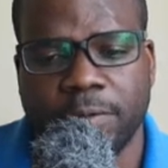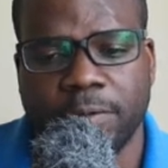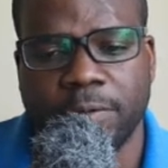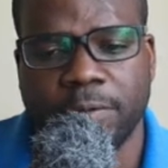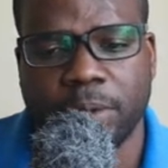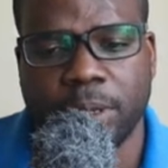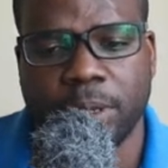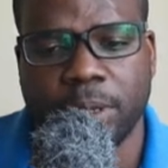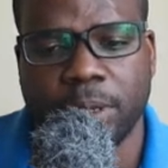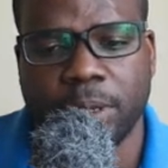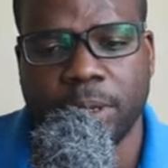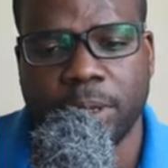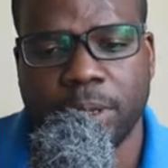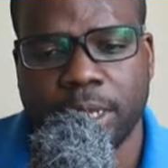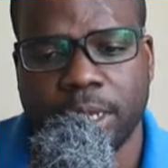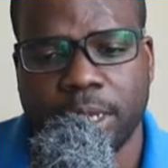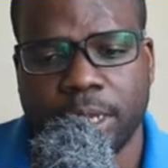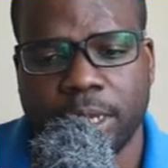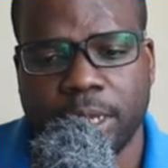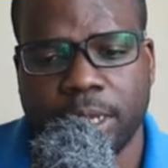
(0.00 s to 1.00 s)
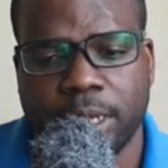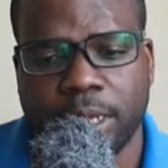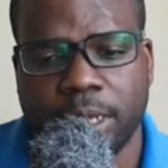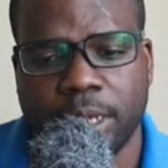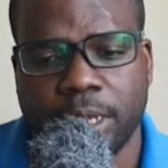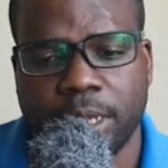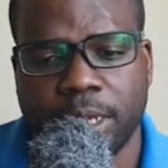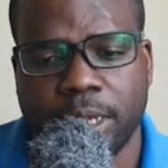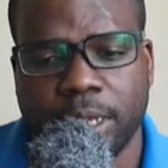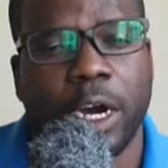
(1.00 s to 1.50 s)
Commons. I'm going to show
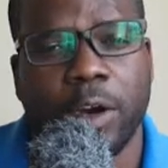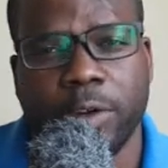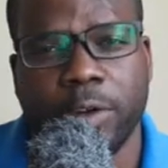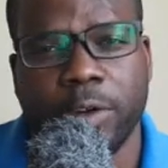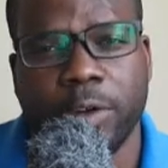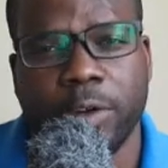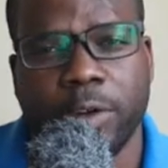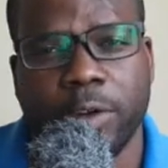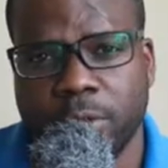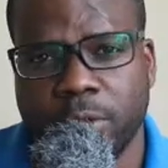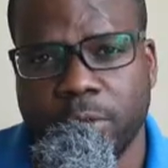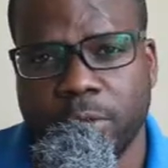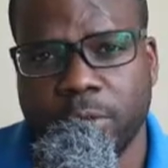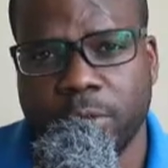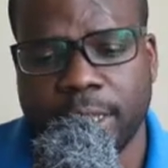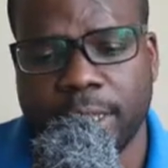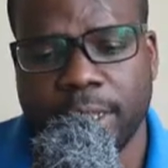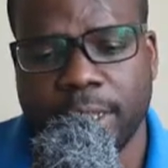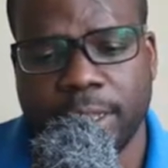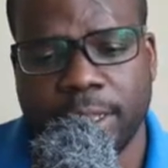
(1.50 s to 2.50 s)
you how they can do that.